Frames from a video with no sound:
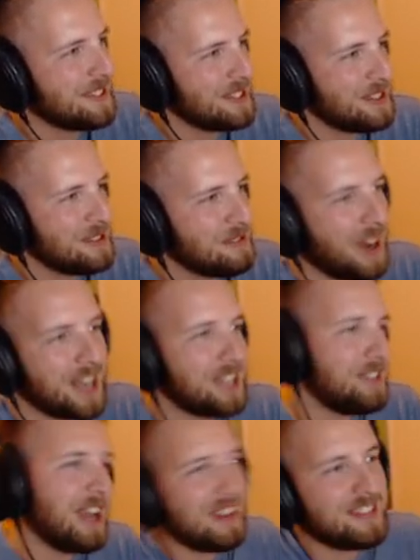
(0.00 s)
Why do you
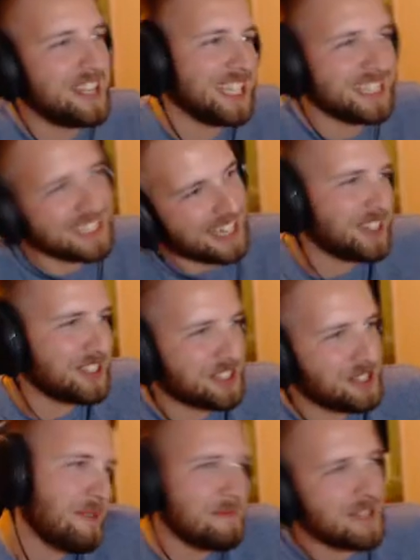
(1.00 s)
have the insider scoop
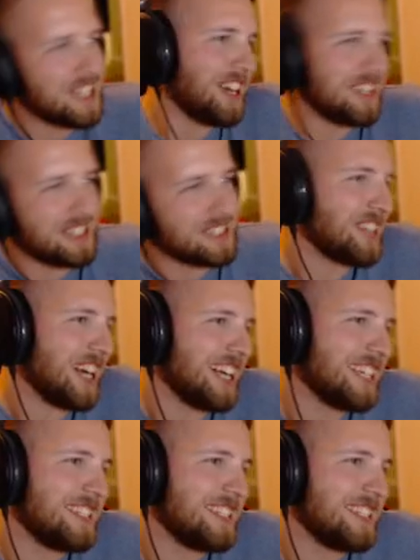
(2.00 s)
on McDonald's, Jock?